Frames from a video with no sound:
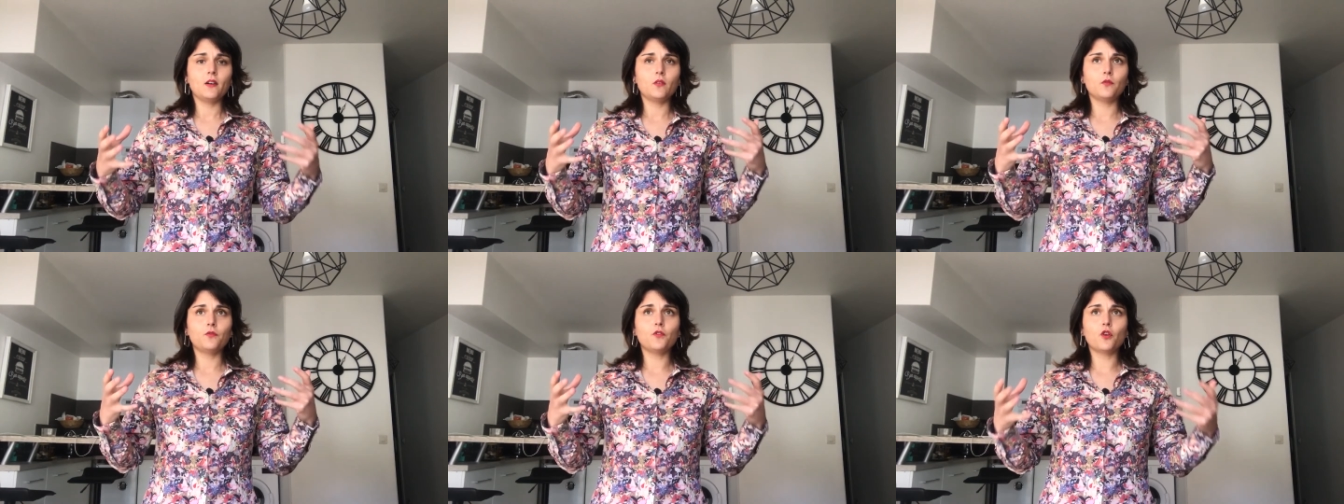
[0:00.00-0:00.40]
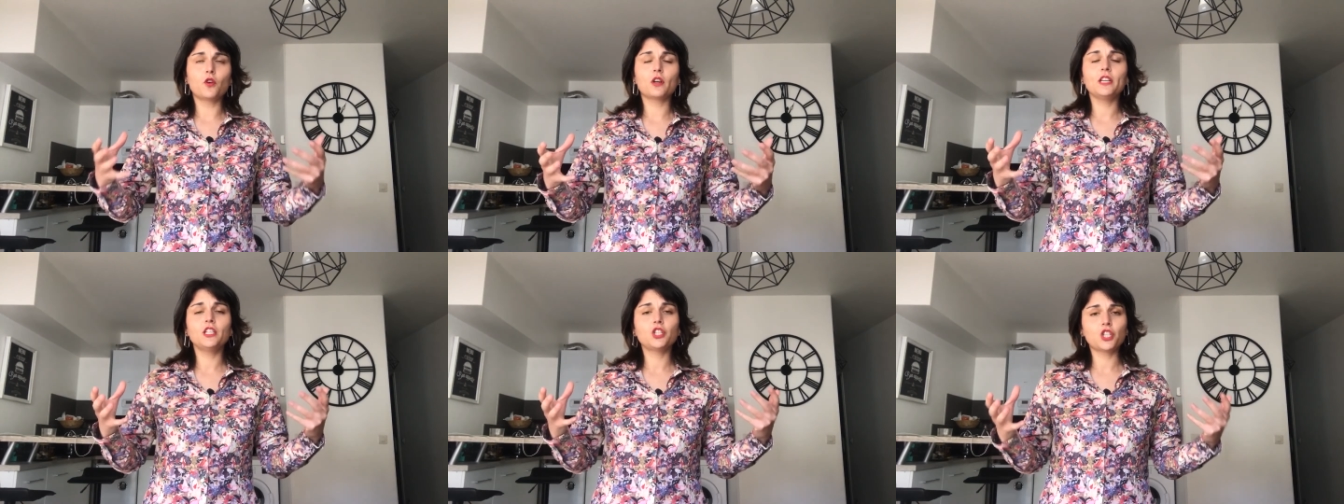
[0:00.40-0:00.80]

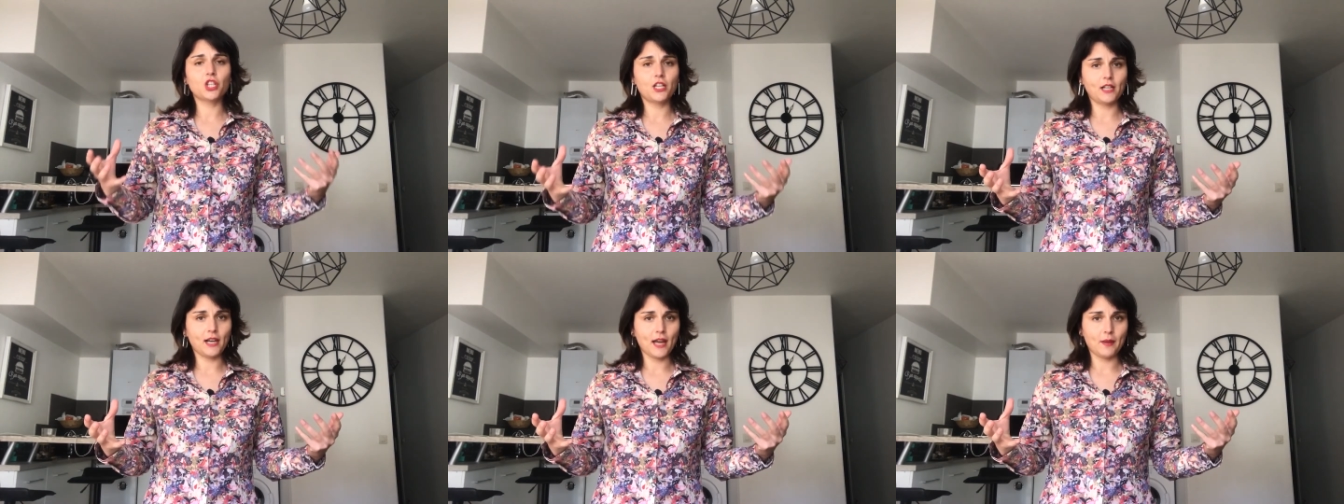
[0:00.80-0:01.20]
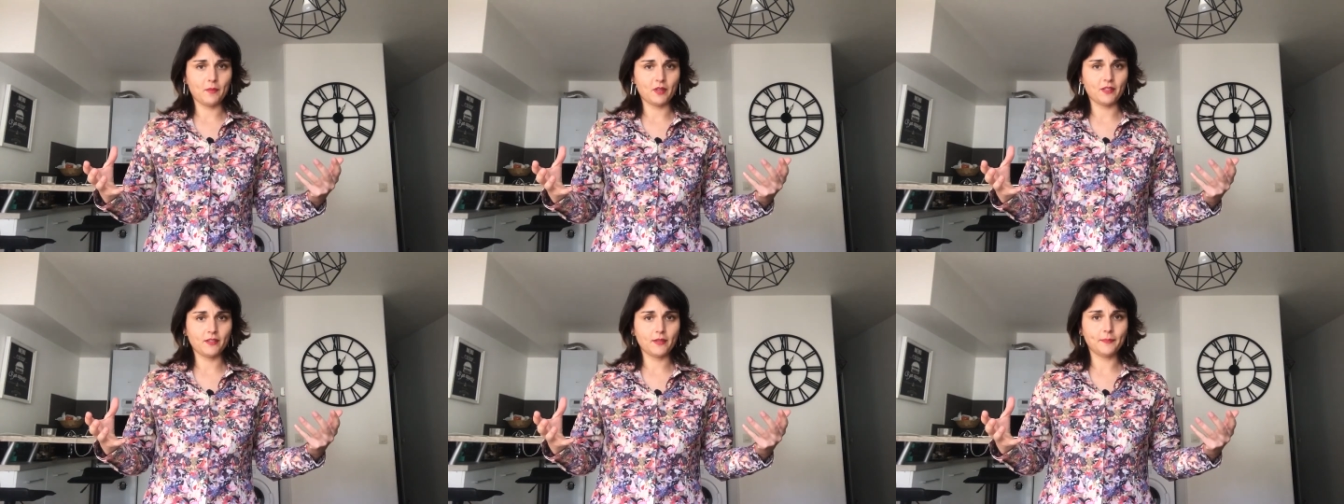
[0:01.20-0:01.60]
for each
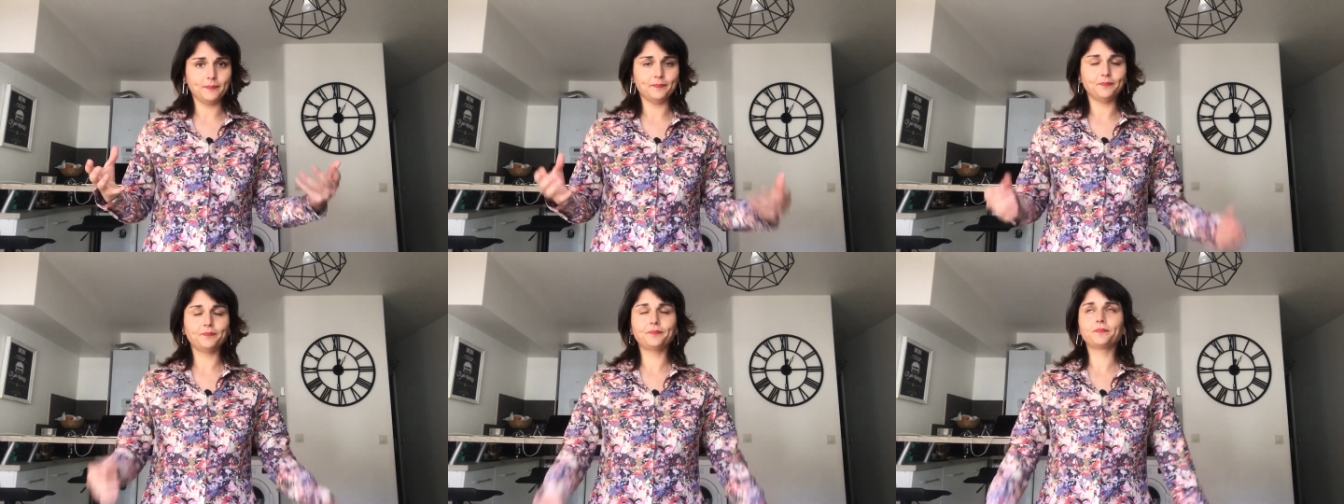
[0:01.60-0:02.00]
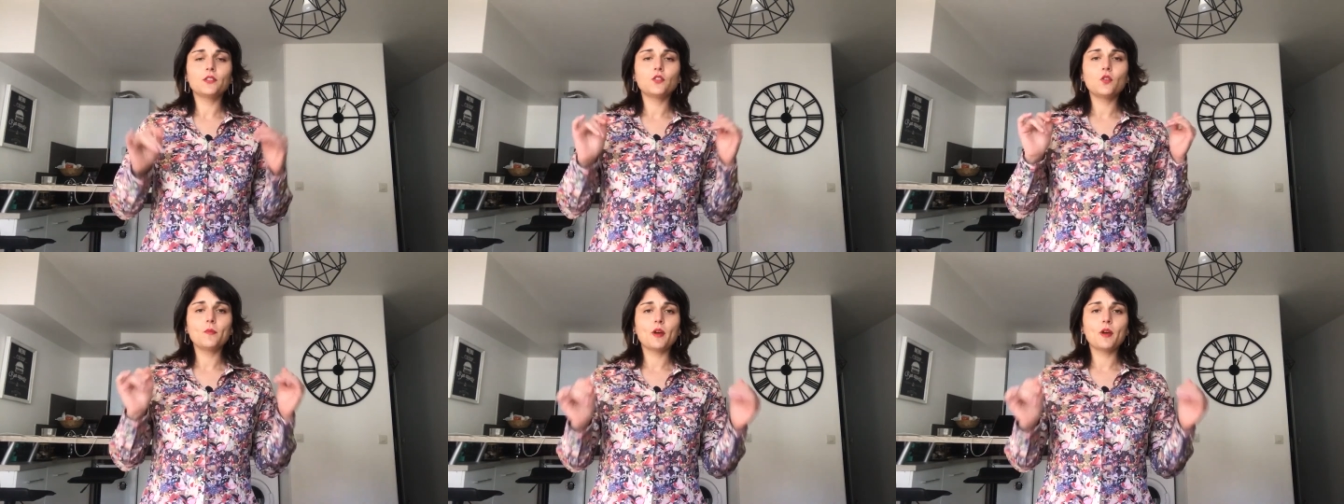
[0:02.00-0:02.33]
climate. So